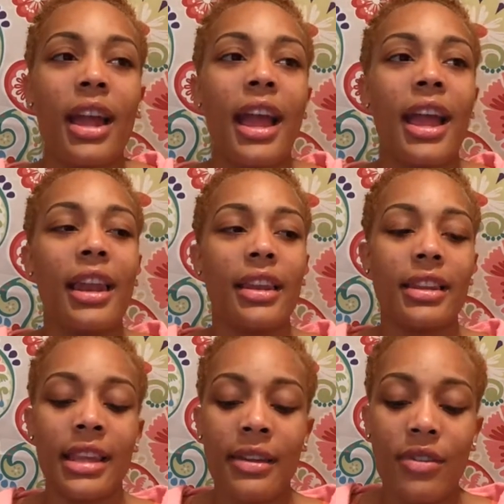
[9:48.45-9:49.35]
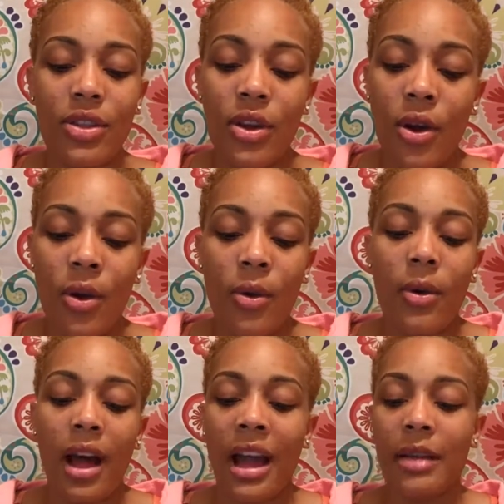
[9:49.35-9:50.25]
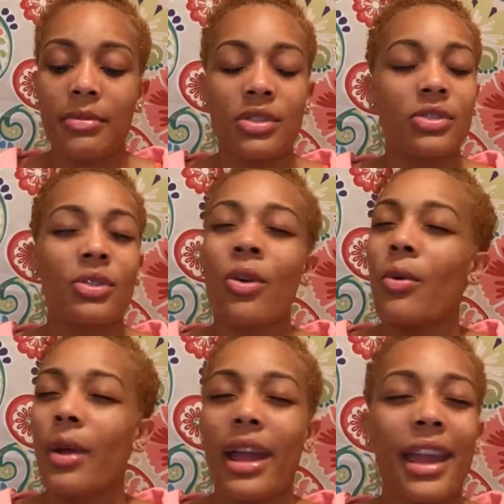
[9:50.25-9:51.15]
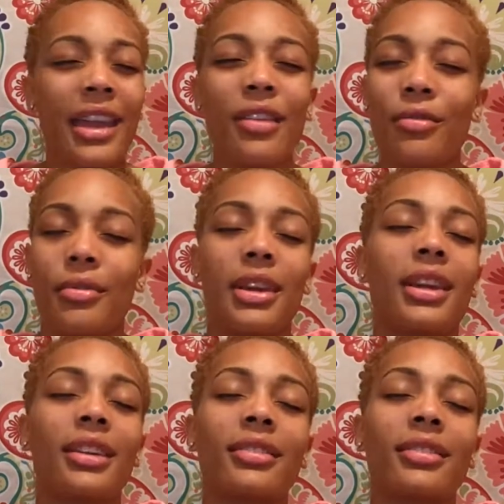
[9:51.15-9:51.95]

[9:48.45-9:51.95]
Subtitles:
And even though I'm so angry